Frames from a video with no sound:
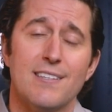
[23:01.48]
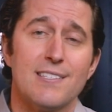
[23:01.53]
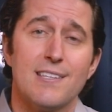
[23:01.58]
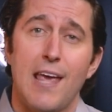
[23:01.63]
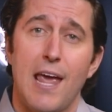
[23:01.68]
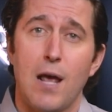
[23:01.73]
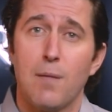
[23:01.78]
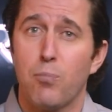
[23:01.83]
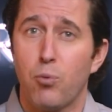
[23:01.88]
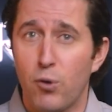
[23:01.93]
to
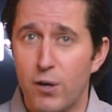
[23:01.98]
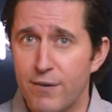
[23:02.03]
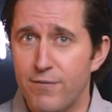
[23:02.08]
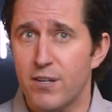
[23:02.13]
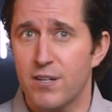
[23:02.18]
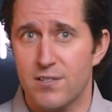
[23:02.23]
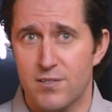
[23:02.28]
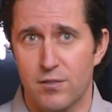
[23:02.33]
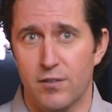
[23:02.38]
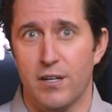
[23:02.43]
scan
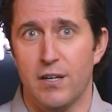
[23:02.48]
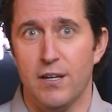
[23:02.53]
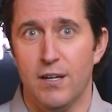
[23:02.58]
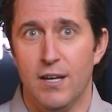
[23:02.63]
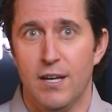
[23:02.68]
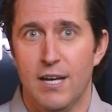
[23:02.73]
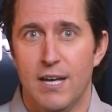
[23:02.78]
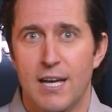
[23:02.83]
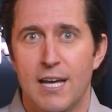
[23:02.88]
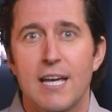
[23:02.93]
previously.
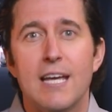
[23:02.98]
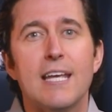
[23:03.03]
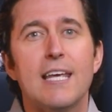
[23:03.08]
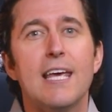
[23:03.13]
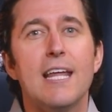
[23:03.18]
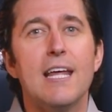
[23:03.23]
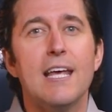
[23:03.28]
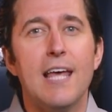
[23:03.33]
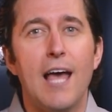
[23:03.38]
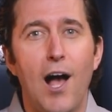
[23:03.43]

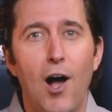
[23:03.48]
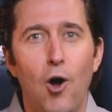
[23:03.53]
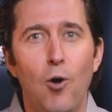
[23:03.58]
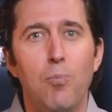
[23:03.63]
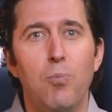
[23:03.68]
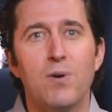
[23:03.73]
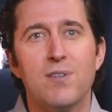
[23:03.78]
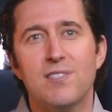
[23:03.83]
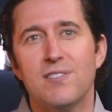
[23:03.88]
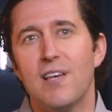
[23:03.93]
Getting
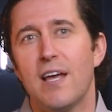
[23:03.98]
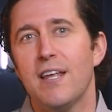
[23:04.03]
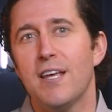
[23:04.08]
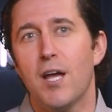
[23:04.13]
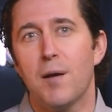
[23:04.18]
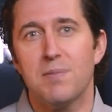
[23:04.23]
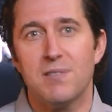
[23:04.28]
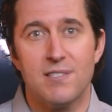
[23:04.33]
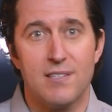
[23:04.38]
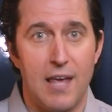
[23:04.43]
help with setting
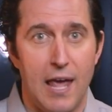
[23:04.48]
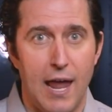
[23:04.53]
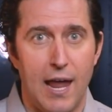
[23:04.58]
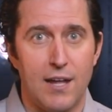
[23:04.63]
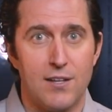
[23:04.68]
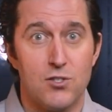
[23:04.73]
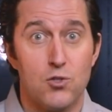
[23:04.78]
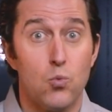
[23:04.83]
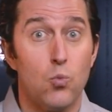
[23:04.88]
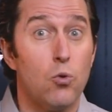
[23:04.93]
up
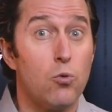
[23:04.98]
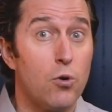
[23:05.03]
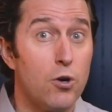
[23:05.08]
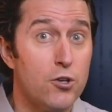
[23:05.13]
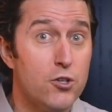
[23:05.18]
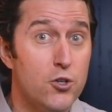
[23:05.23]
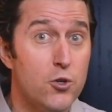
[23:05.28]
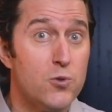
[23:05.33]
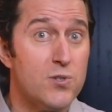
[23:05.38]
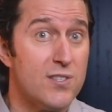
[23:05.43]
scans will
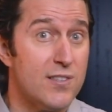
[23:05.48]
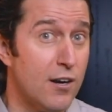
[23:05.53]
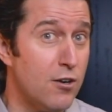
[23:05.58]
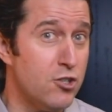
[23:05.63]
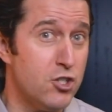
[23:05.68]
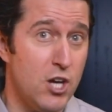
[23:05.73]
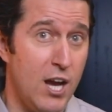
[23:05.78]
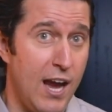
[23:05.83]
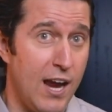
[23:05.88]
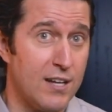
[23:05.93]
reduce their
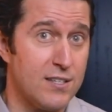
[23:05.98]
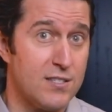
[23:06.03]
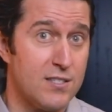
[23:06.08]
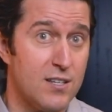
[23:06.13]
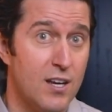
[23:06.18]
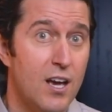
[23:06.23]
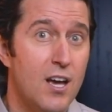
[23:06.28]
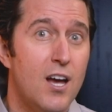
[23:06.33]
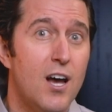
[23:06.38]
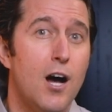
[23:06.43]
chance
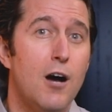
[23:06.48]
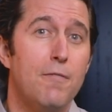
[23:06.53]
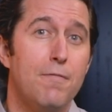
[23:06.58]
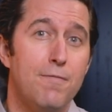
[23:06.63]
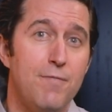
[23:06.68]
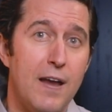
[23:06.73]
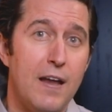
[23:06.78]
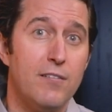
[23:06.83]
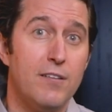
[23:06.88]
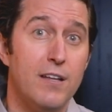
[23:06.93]
of
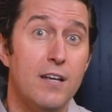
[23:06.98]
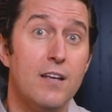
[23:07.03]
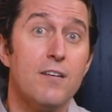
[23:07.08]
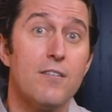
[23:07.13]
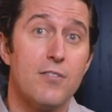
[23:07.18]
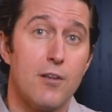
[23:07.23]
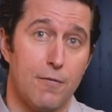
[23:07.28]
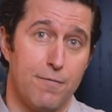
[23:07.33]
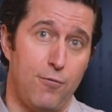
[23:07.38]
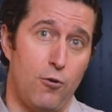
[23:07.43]
failing
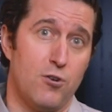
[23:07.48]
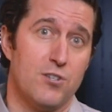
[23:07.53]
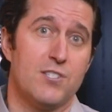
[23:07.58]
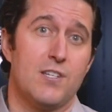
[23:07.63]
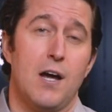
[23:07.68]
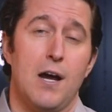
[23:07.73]
their first